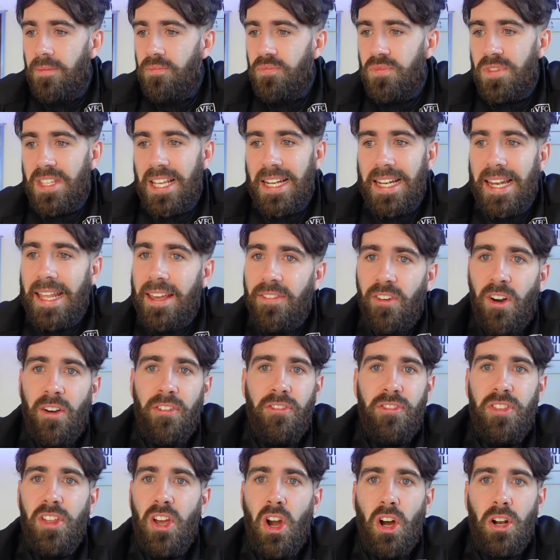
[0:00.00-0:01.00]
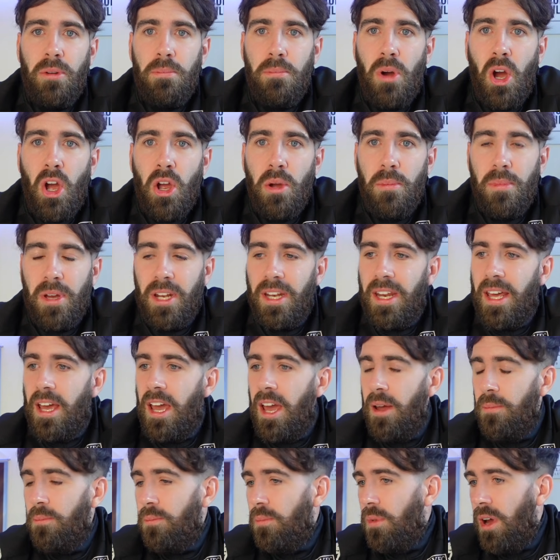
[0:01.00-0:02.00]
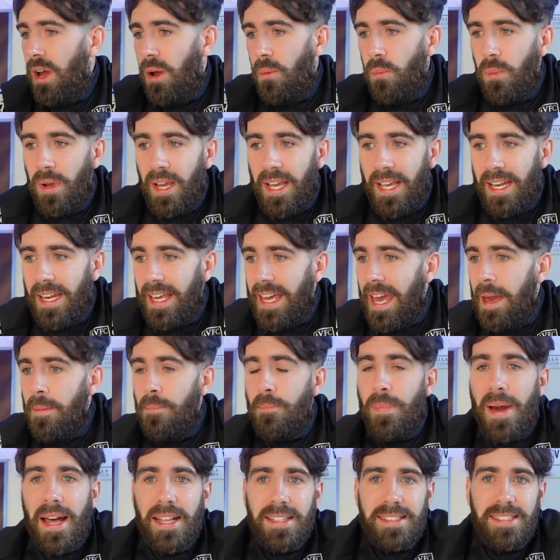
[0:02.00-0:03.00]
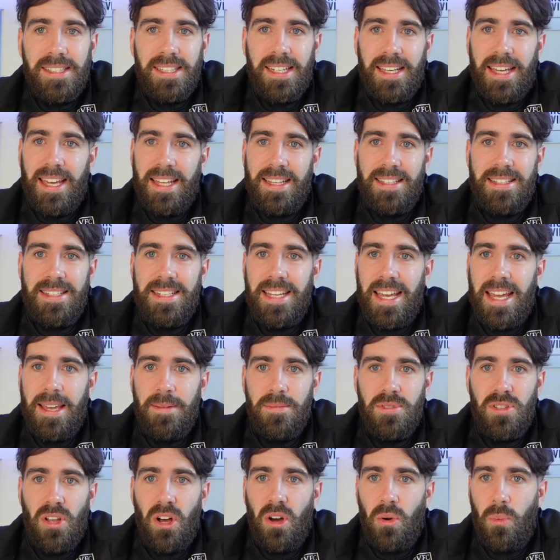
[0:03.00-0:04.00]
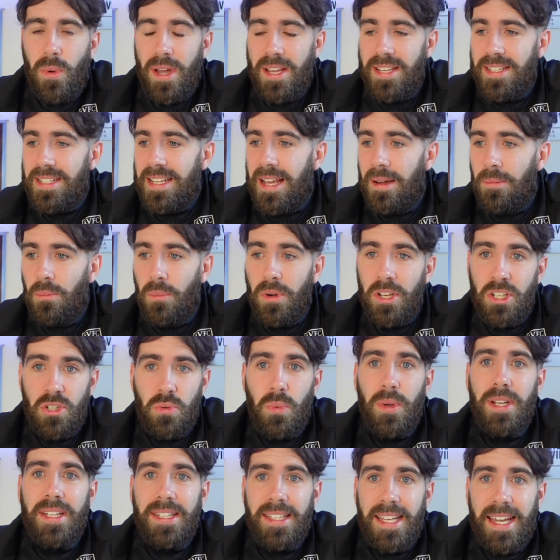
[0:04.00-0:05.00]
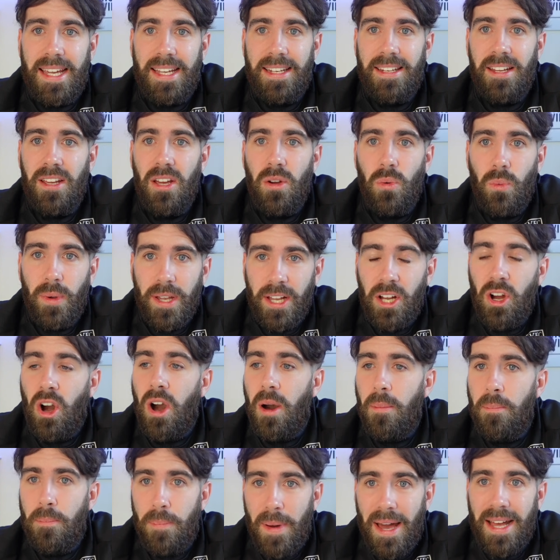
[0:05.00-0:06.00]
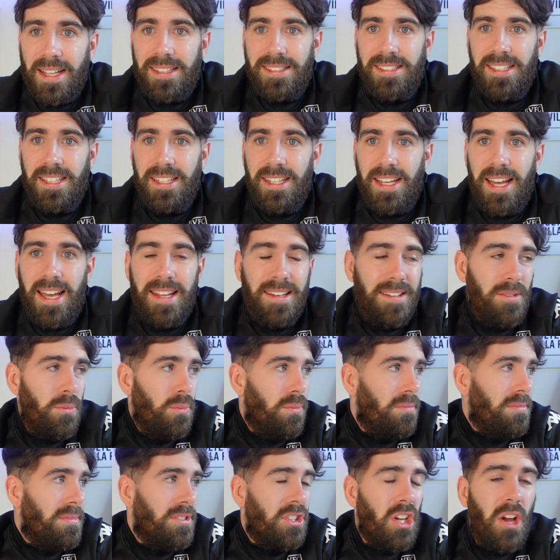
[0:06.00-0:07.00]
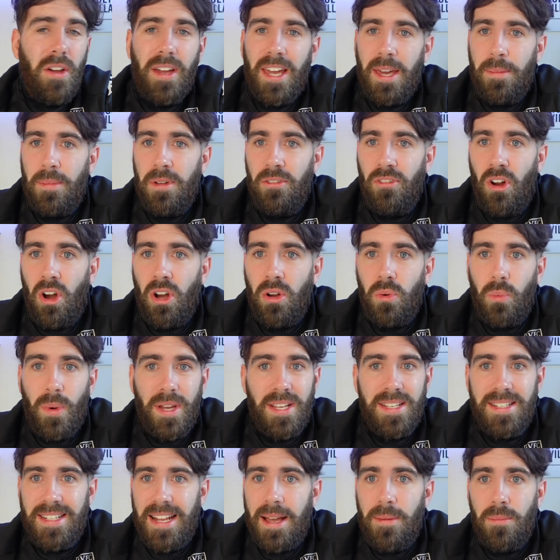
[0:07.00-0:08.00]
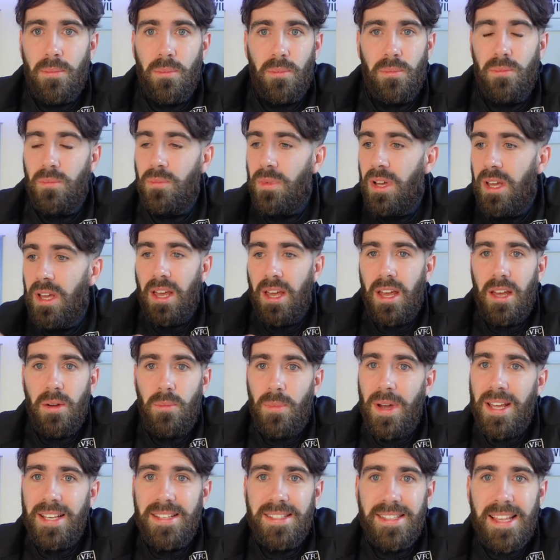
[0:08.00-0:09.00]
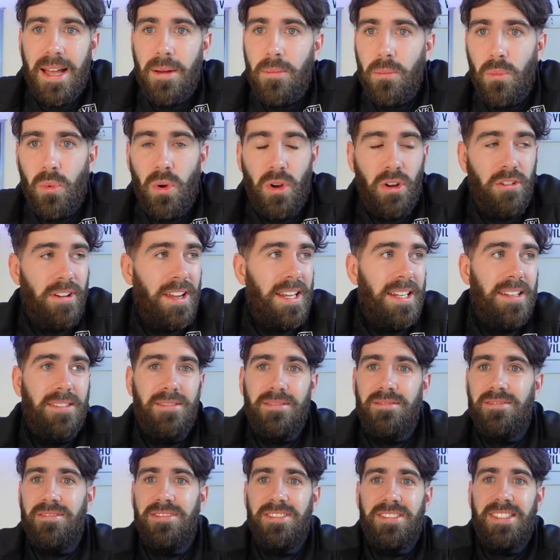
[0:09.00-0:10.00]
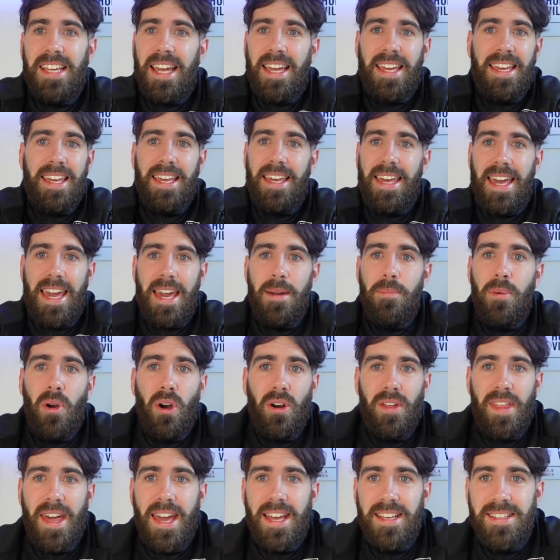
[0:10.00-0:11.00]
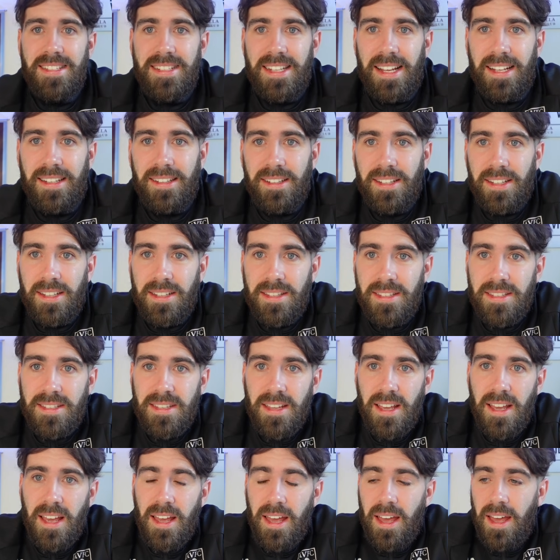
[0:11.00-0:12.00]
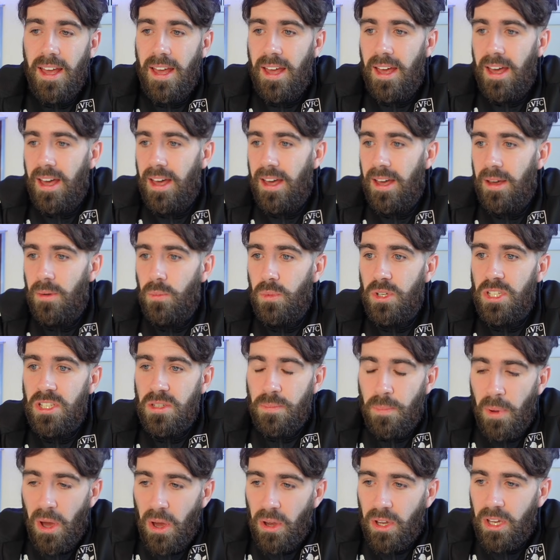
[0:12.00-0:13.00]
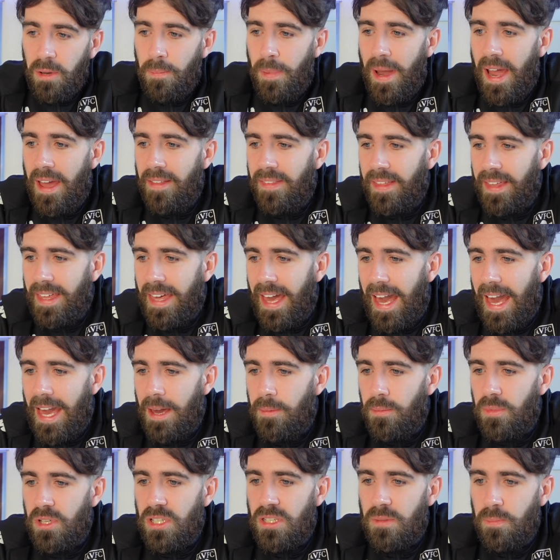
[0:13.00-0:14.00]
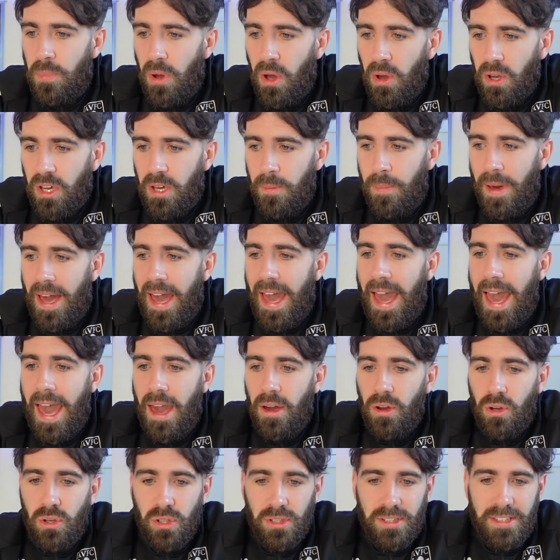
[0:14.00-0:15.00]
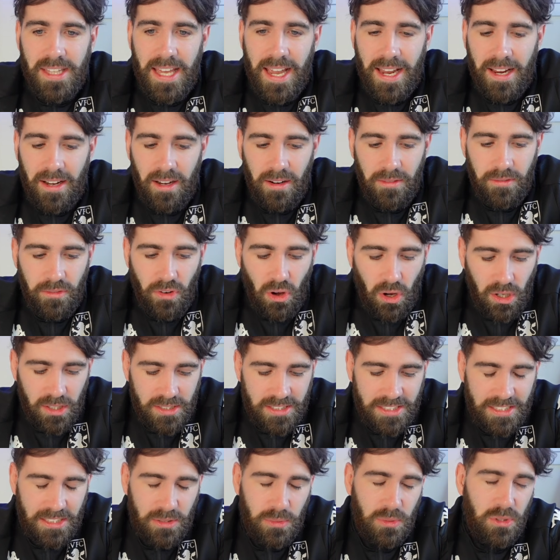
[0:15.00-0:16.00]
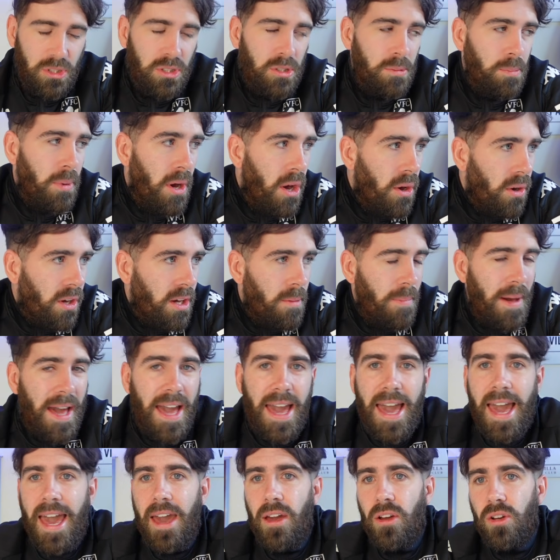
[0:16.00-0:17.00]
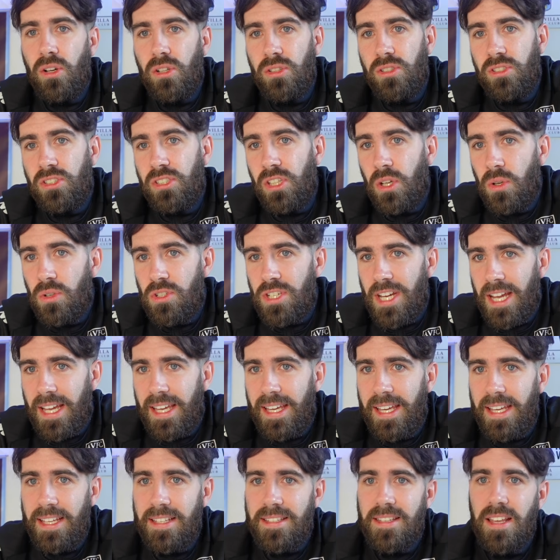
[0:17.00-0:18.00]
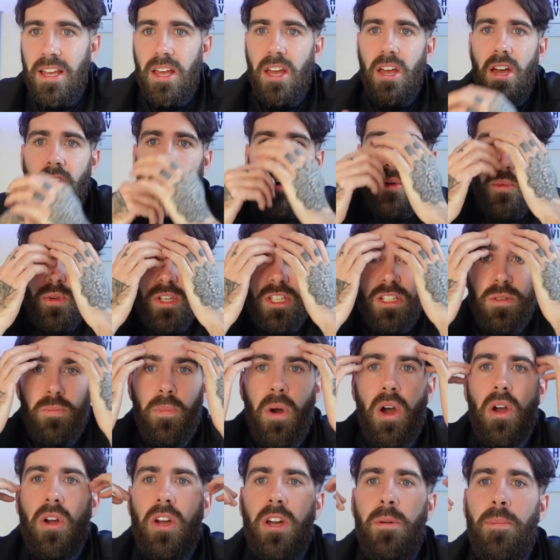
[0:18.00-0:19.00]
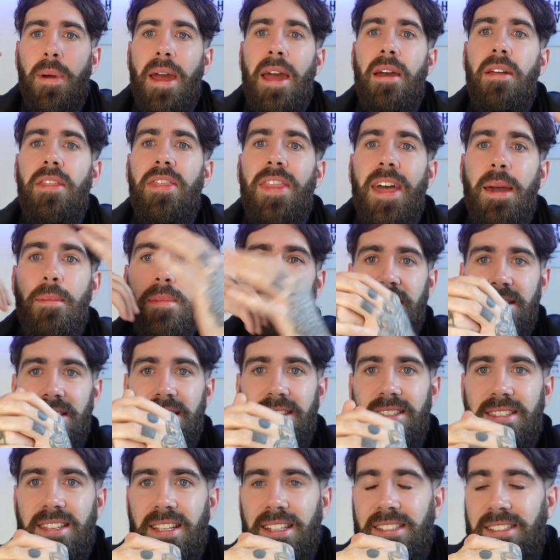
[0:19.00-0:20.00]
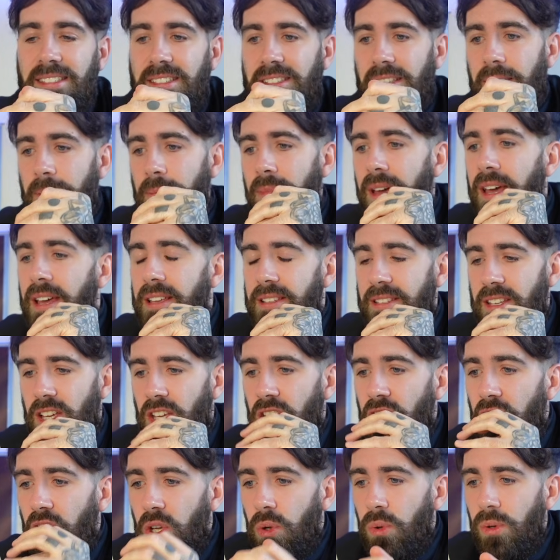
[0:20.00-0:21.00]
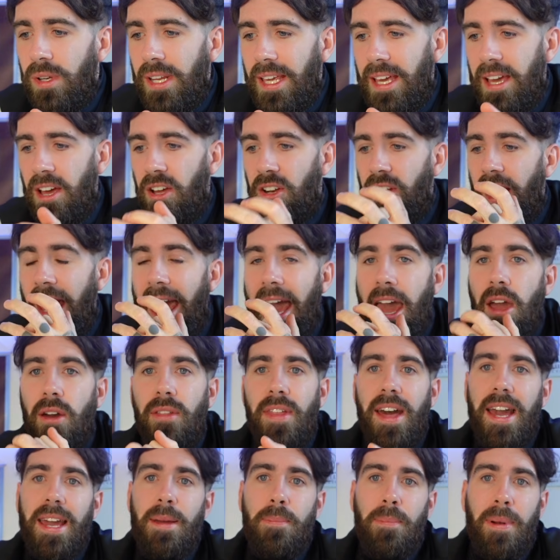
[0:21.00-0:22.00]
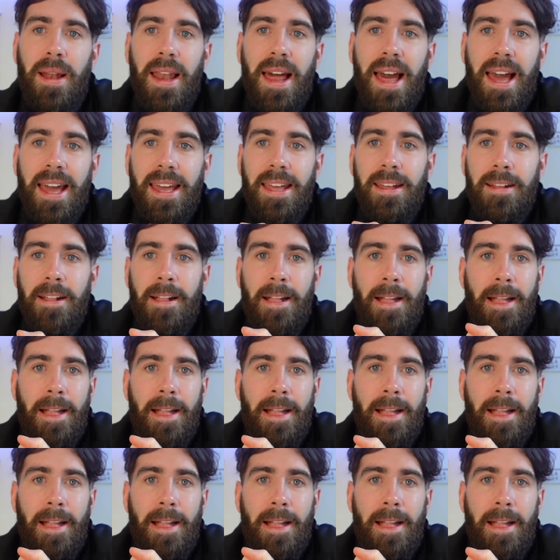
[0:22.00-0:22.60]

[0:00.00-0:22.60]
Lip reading: to live off the odd moment and we're going to get battered against teams like West Ham, which we did. We got battered. And don't get me wrong, West Ham were in second gear by their standards. We spoke about the game. We spoke about how good Declan Rice is. We spoke about how good Souček is. We spoke about them as a system, as a unit, and how they play.